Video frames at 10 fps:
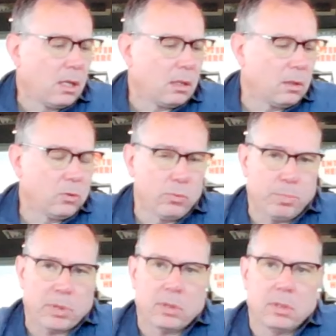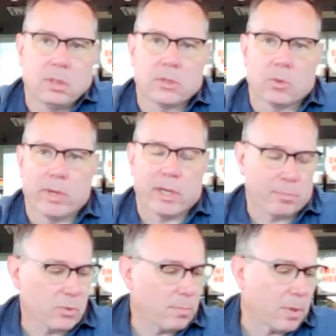Loop showing up
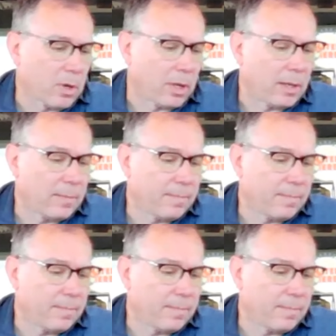to the party.